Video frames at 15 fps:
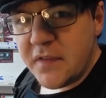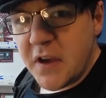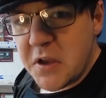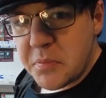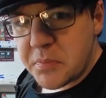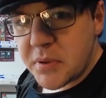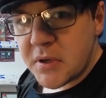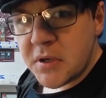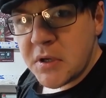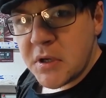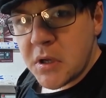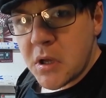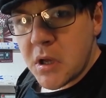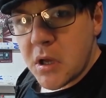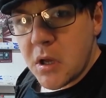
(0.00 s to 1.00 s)
Vape
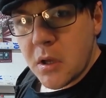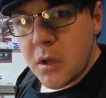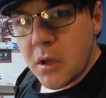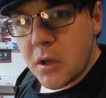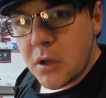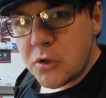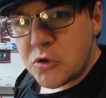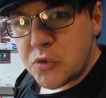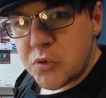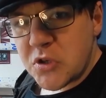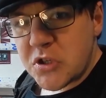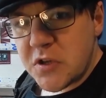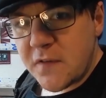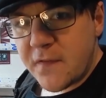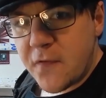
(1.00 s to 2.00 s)
and
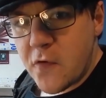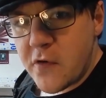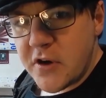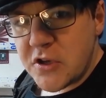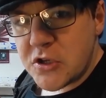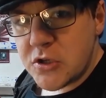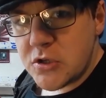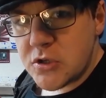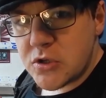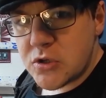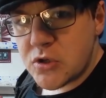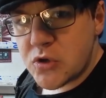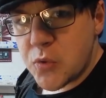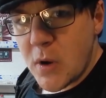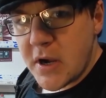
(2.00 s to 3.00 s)
Twisted
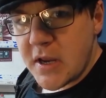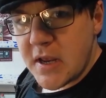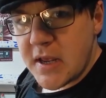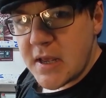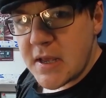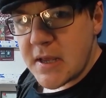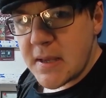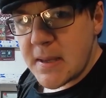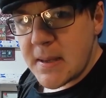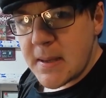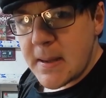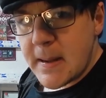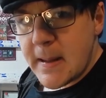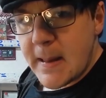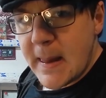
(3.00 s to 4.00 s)
4020.
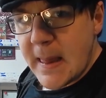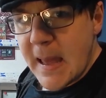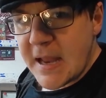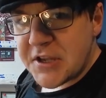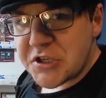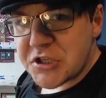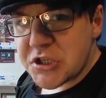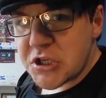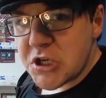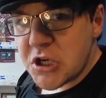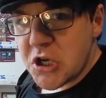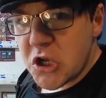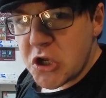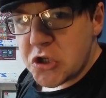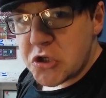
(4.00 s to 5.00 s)
Let's
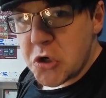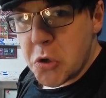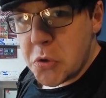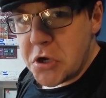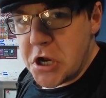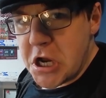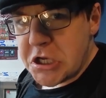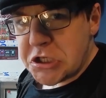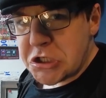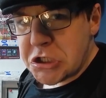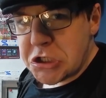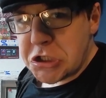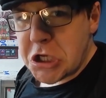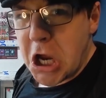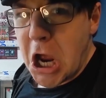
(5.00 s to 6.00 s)
do this,
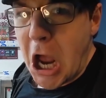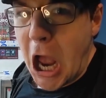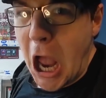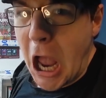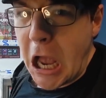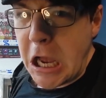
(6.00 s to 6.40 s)
sir.